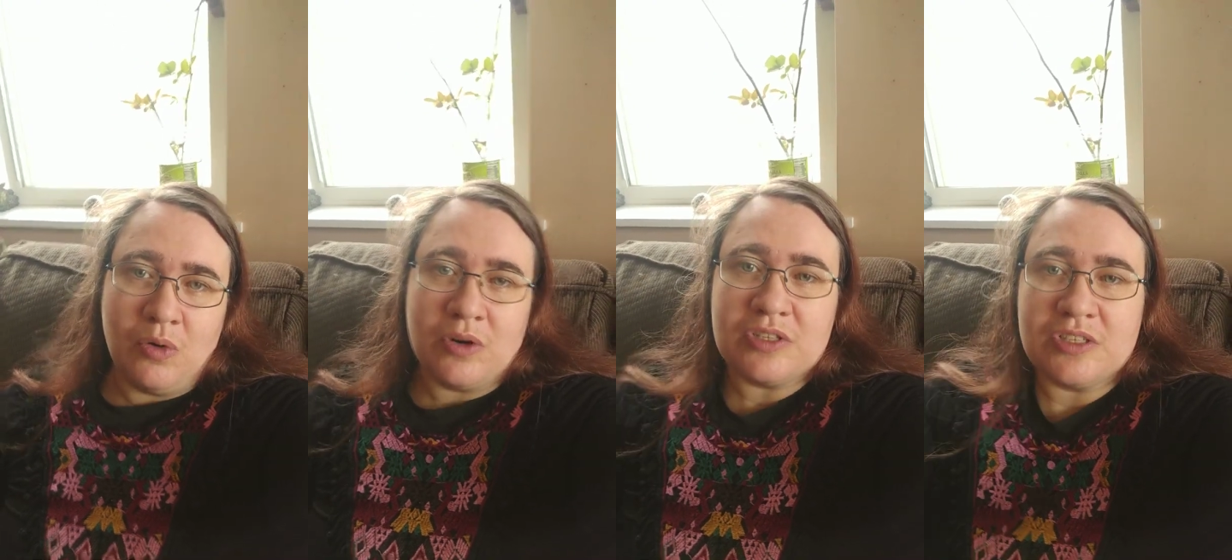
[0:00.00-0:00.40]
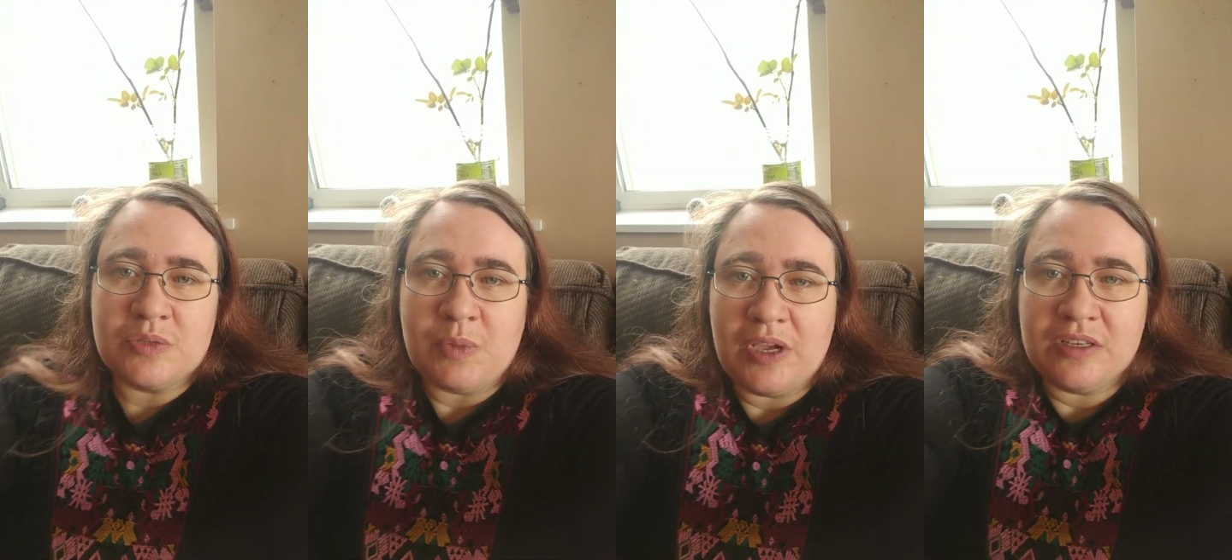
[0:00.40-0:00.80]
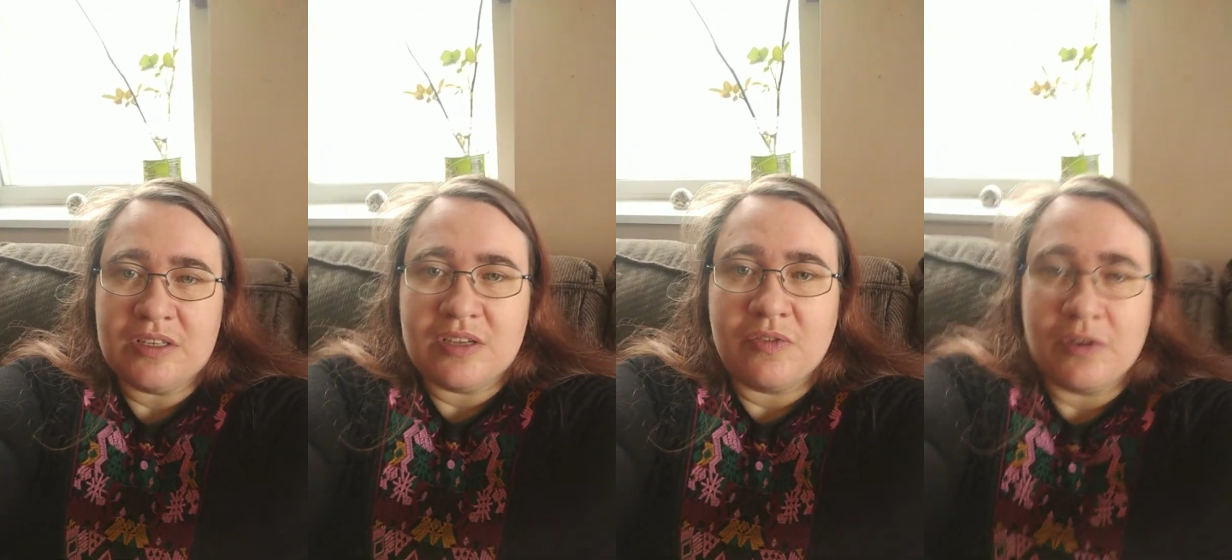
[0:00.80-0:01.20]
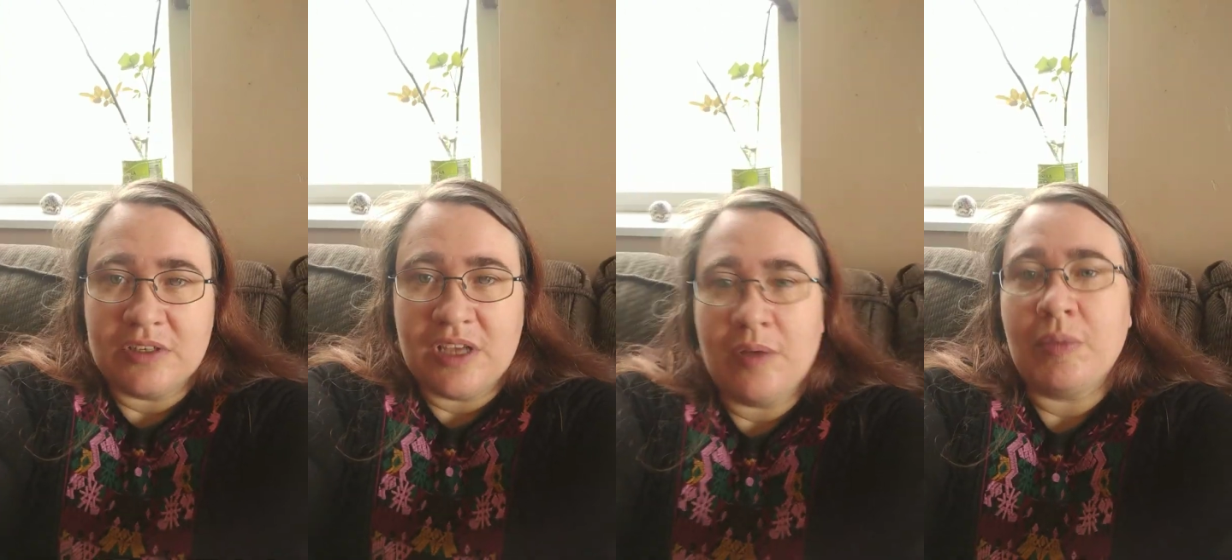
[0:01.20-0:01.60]
or suspect a
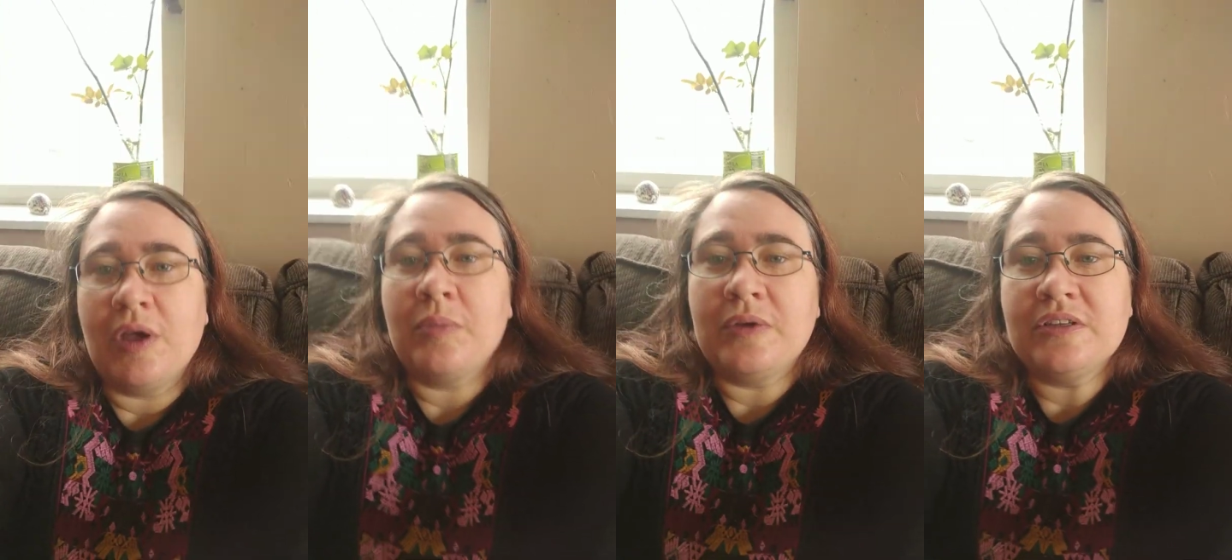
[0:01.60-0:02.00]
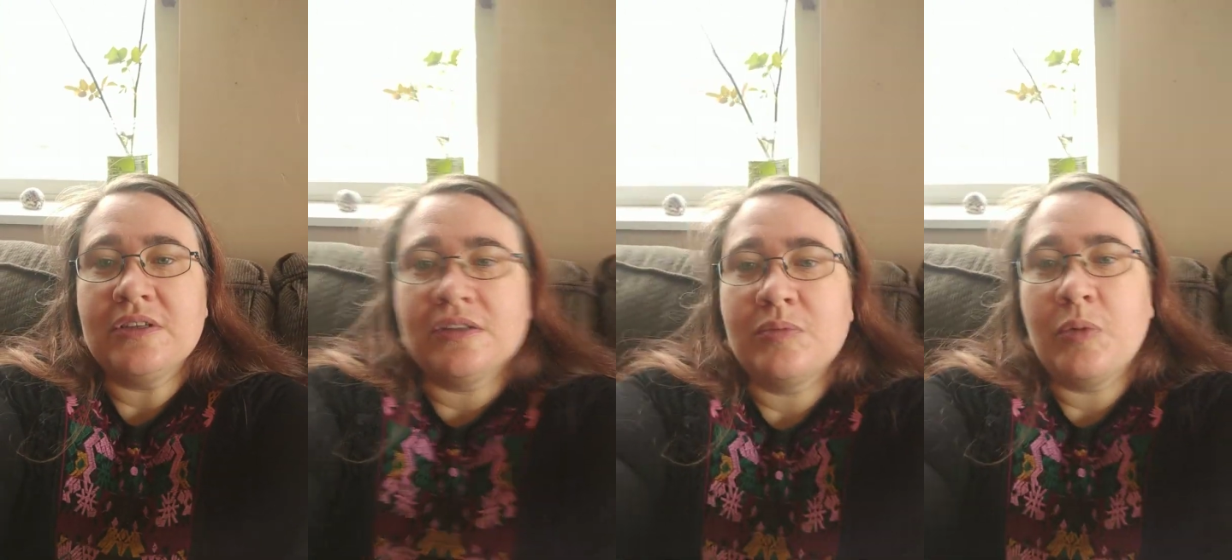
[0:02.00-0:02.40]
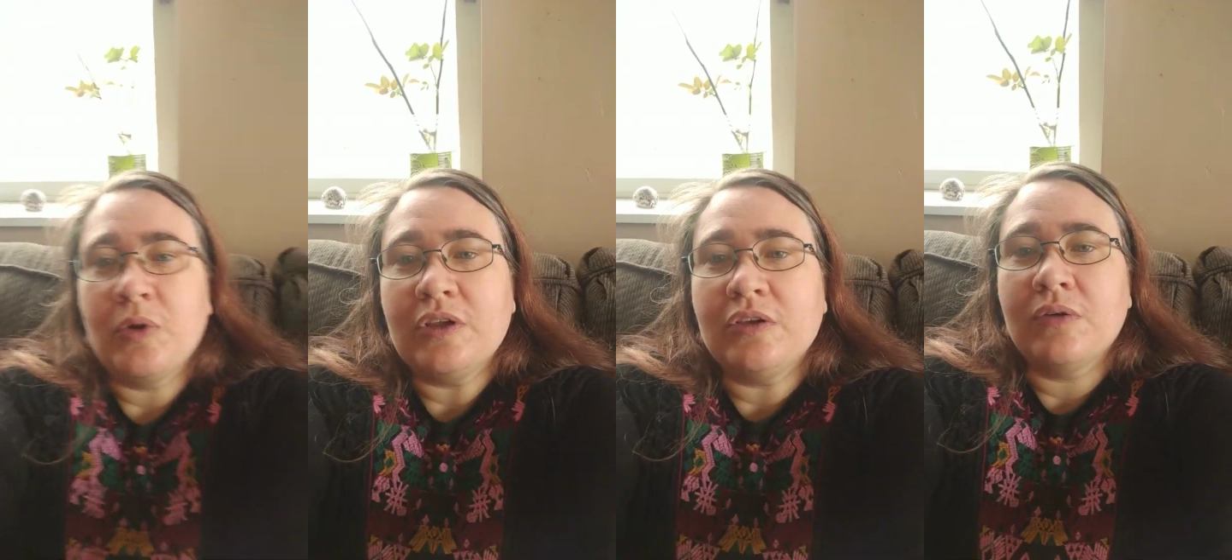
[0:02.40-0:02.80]
different type up until the point